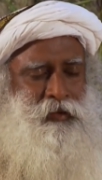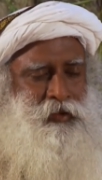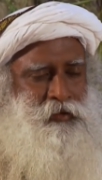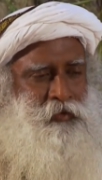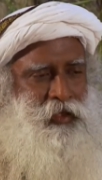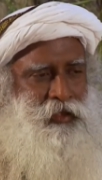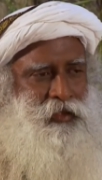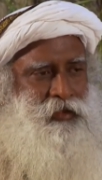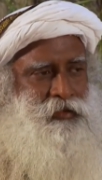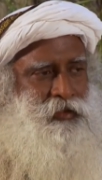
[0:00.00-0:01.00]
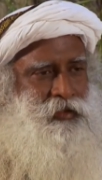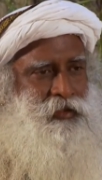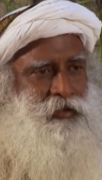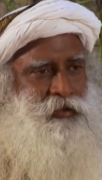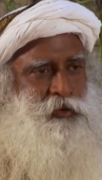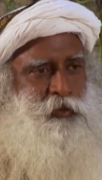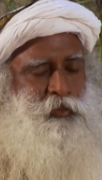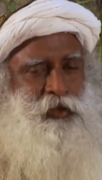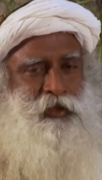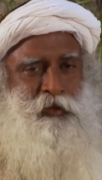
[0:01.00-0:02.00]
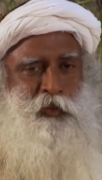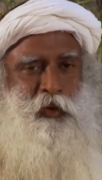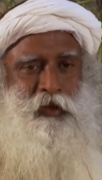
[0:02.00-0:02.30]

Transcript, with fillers: it's very easy to bring